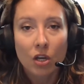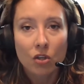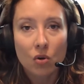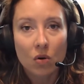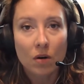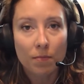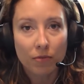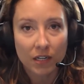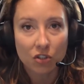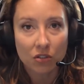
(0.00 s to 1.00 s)
your
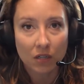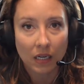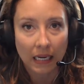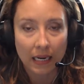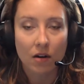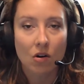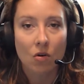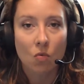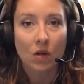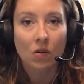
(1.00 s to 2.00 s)
pressure canner
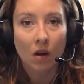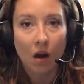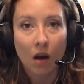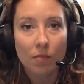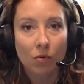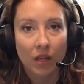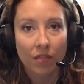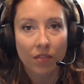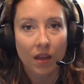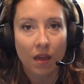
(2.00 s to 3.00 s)
will come with
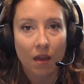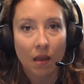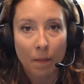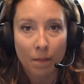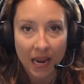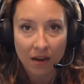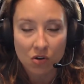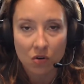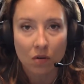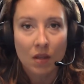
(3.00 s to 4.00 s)
a
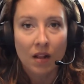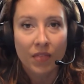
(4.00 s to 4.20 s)
manual